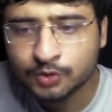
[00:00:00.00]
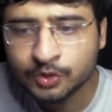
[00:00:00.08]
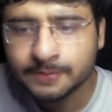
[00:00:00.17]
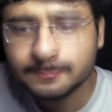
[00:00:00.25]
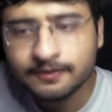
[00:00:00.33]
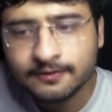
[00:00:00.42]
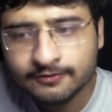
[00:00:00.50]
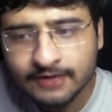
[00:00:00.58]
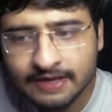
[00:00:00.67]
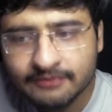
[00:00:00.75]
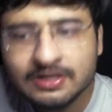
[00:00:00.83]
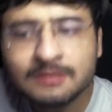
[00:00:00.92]
Okay.
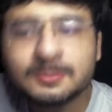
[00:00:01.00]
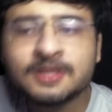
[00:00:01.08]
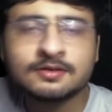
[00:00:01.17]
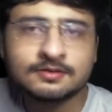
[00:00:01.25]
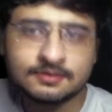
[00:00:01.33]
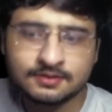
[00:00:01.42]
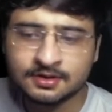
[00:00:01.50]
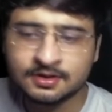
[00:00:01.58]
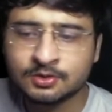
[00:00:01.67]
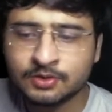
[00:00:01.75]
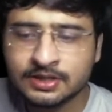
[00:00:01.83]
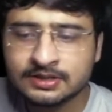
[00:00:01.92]
5 will be
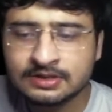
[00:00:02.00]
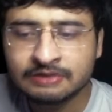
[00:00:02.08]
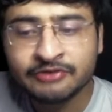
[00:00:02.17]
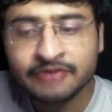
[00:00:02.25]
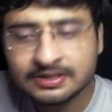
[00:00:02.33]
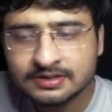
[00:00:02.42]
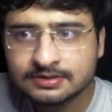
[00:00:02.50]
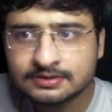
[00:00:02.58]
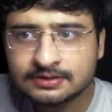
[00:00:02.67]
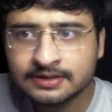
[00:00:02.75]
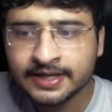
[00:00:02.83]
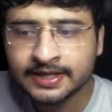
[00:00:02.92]
the, you can say,
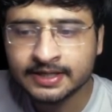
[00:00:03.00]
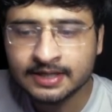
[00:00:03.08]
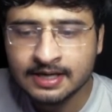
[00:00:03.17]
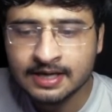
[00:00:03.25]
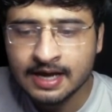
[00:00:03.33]
width, right?